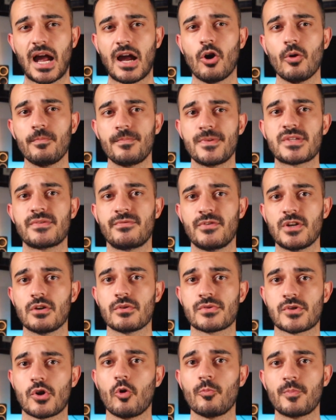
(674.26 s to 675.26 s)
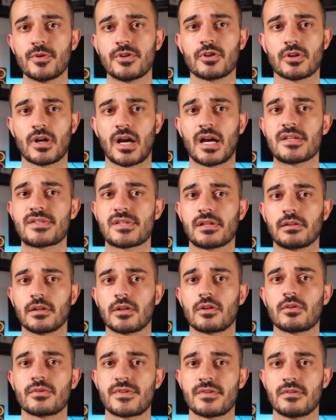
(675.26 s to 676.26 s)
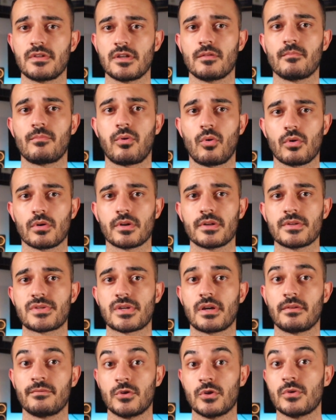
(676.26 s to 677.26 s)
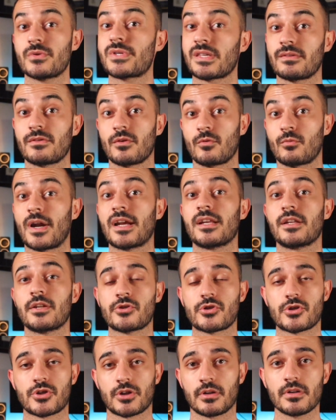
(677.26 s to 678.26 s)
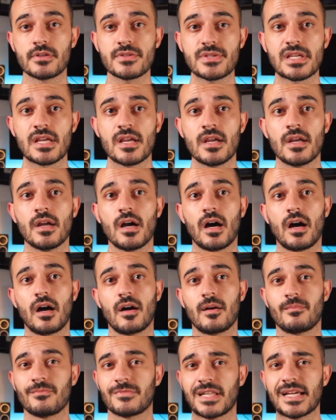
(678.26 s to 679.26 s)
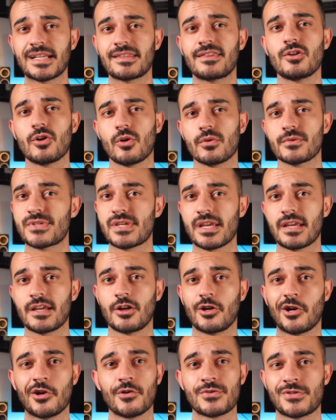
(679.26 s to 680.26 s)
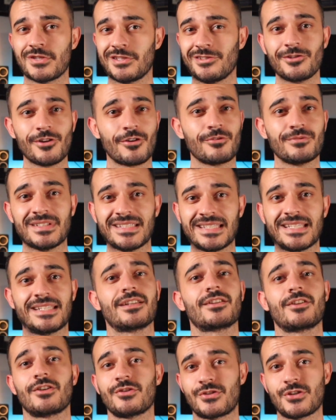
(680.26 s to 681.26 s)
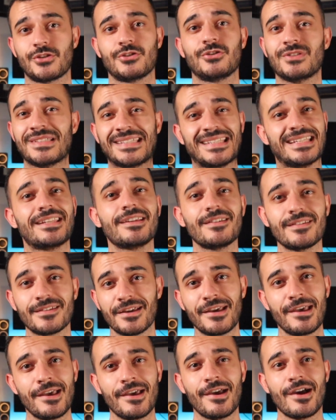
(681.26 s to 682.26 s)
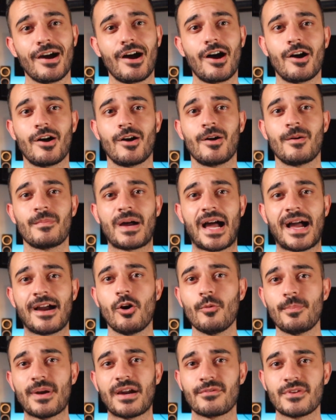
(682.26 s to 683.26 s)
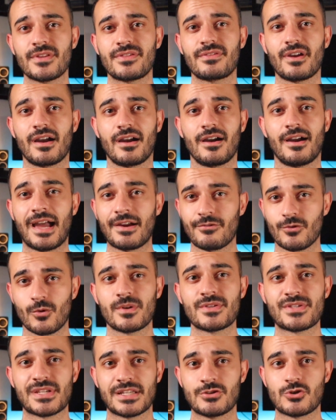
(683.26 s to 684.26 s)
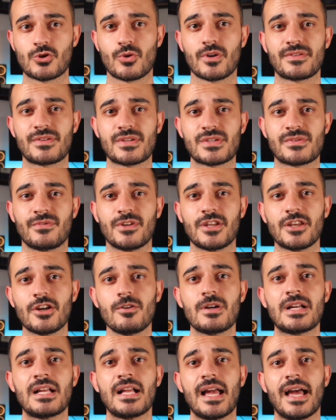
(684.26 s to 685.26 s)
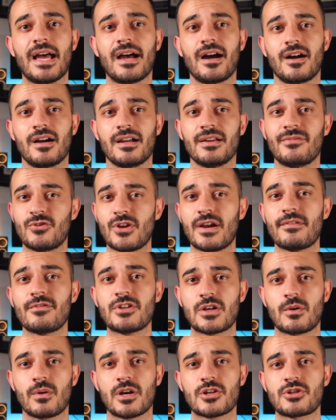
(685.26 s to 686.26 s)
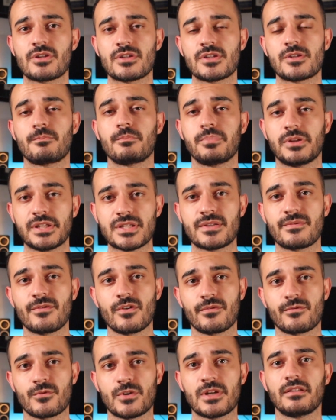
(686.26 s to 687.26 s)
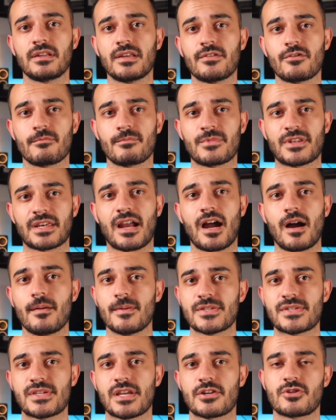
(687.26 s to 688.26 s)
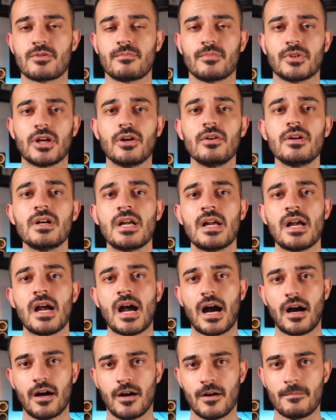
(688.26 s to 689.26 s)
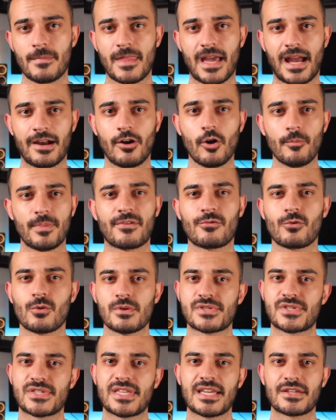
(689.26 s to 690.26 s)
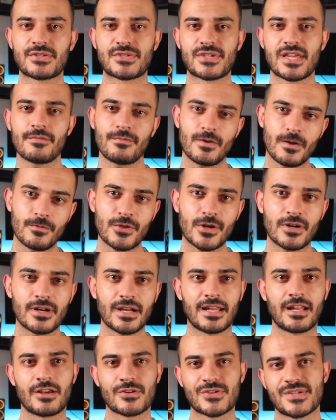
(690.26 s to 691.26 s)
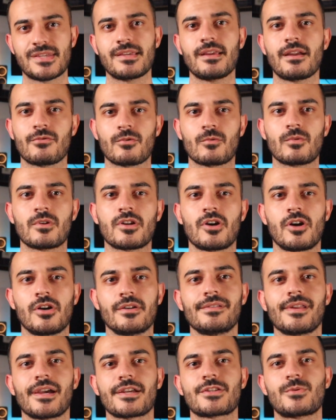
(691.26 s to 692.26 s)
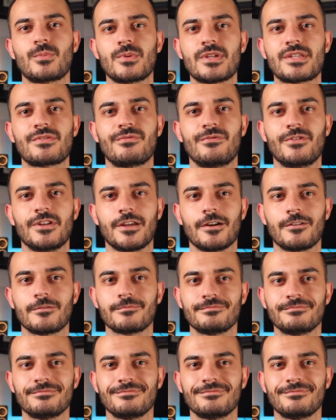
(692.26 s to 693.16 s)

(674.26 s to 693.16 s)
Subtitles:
I hope this video has opened your eyes a little to the importance of using the right insurance. Like the old saying goes, you don't need it until you need it. I hope everyone's enjoyed this video. If you have any questions, please feel free to leave them in the comment section below. I hope everyone's staying safe out there, and I'll see everyone on next week's video.